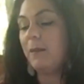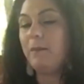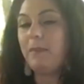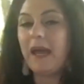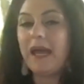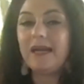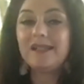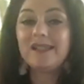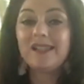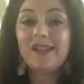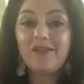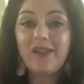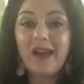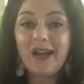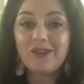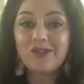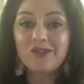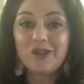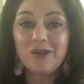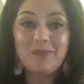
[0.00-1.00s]
Banks have
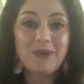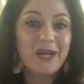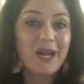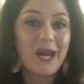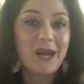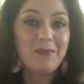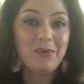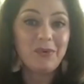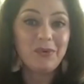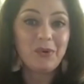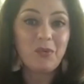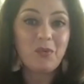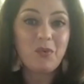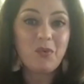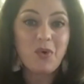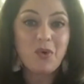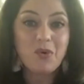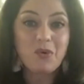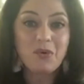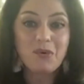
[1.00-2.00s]
actually been able to
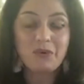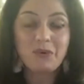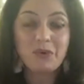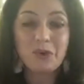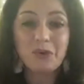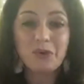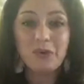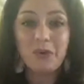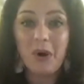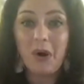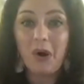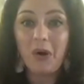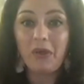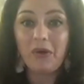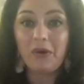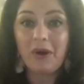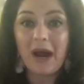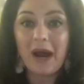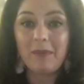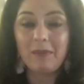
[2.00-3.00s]
work through all
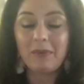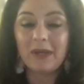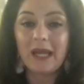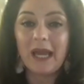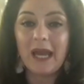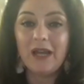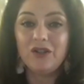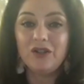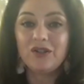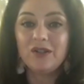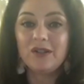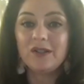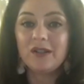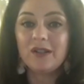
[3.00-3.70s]
their applications.